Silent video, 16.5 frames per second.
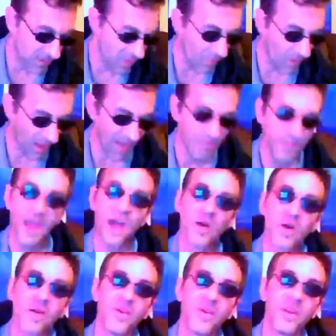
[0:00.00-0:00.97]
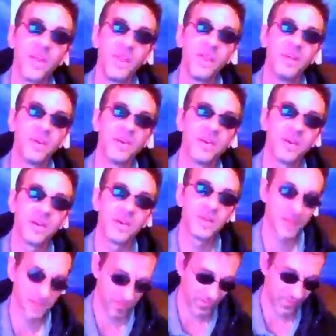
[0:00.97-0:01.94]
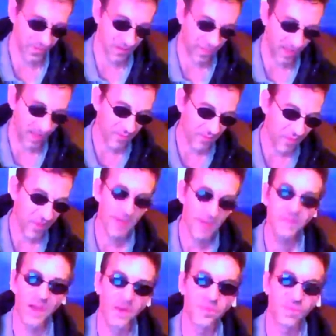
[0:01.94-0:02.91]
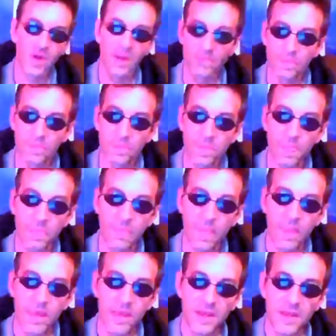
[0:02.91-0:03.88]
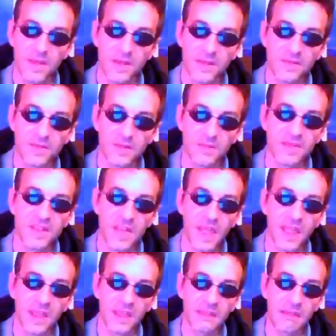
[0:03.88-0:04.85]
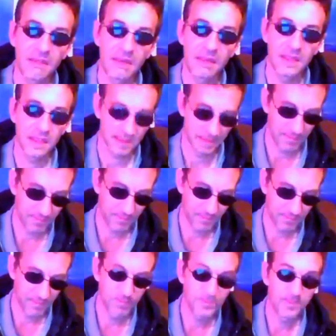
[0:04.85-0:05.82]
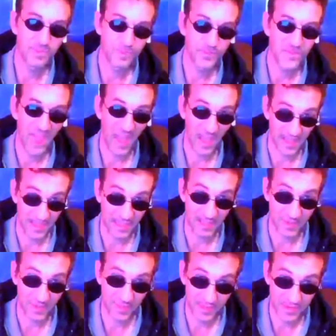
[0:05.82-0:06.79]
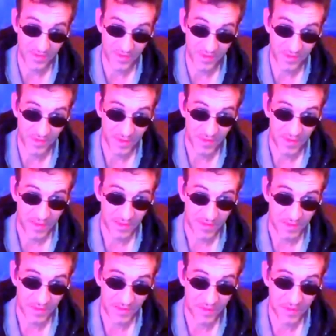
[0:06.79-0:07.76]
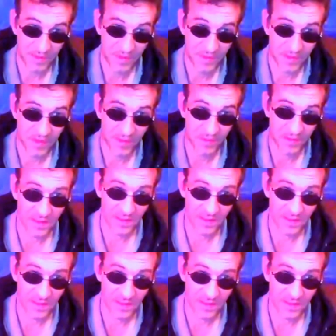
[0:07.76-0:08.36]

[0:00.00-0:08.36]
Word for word: What I found in okay, what I found from from staying like ten years in